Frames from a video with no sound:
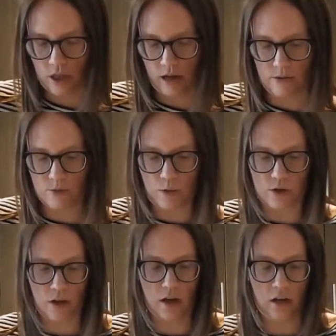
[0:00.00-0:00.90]
That was supposed
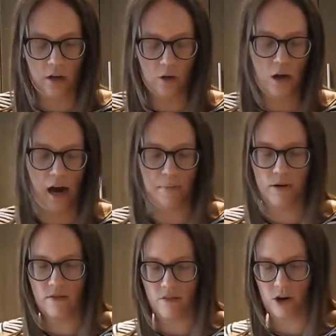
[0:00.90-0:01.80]
to
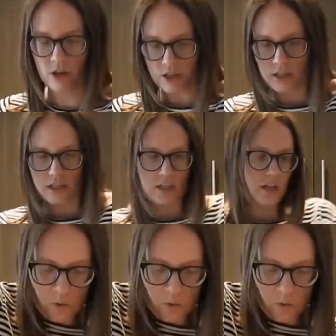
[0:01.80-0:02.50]
happen first.